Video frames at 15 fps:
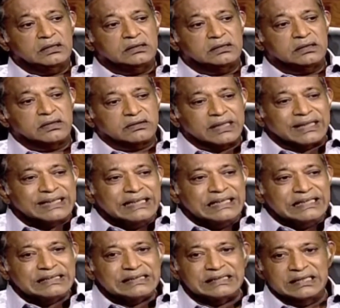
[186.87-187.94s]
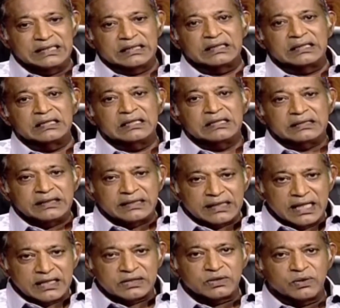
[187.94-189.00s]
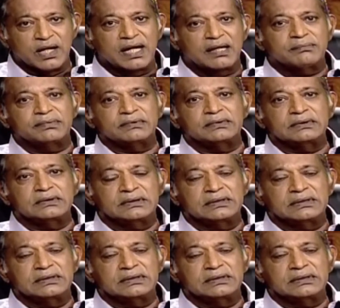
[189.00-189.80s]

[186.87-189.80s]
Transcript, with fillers: the, the key thing that has to happen mm.